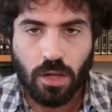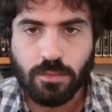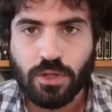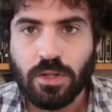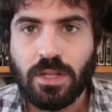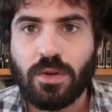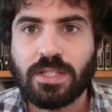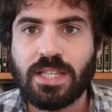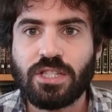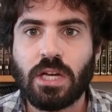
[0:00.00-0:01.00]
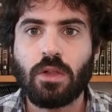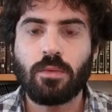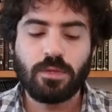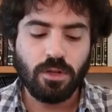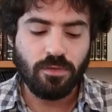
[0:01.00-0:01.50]
Certainly you could say
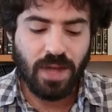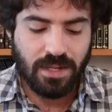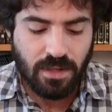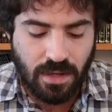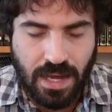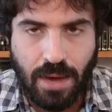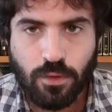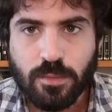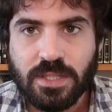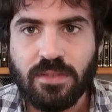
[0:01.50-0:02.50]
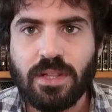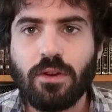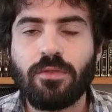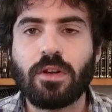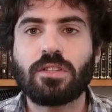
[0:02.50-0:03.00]
shalom to your friend. And we're specifically
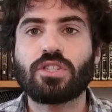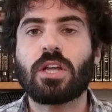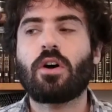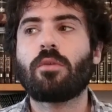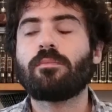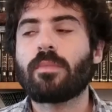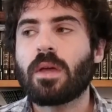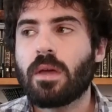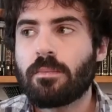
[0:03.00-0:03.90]
referring to shalom